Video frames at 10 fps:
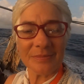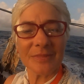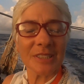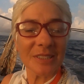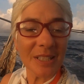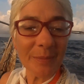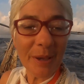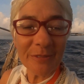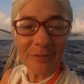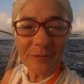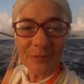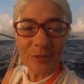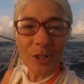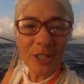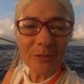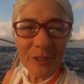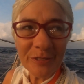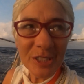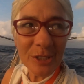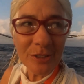Looks like about
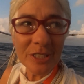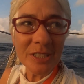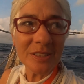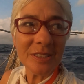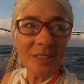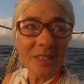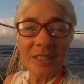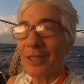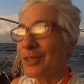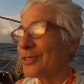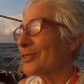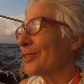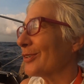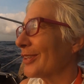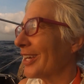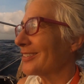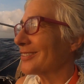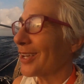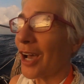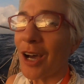40-50 degrees, so
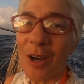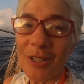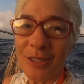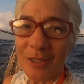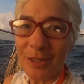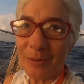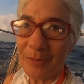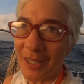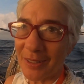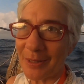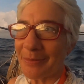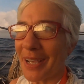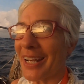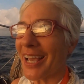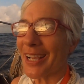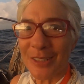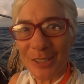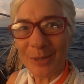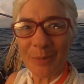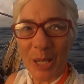that's awesome. We might
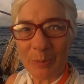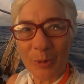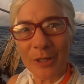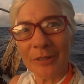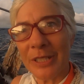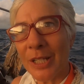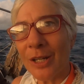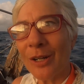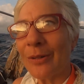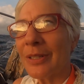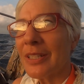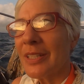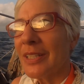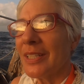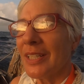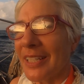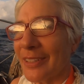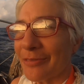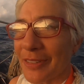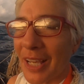actually make Puerto Rico.
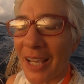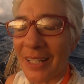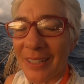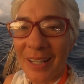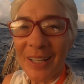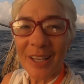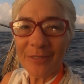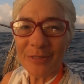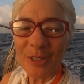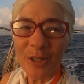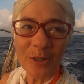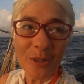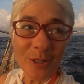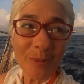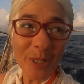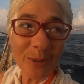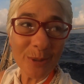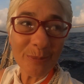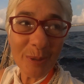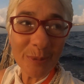If not, I'll have to go to the Dominican
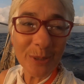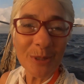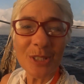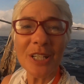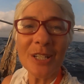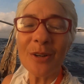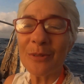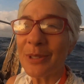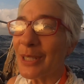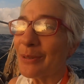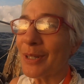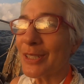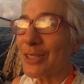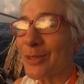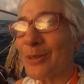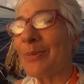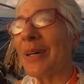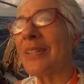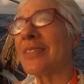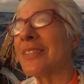Republic, which I don't really want to do, but